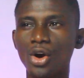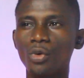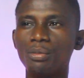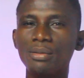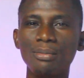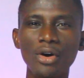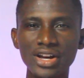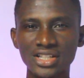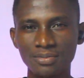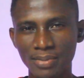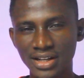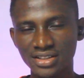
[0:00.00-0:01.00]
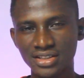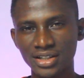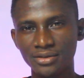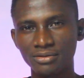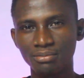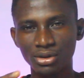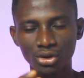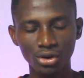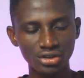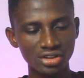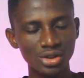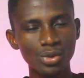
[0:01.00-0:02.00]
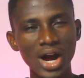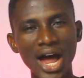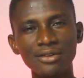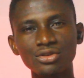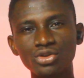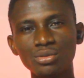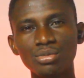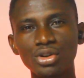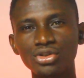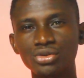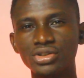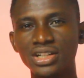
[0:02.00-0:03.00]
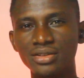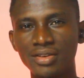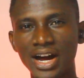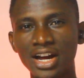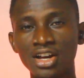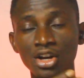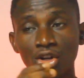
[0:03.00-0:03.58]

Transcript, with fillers: will be more expensive because they will have so much to deliver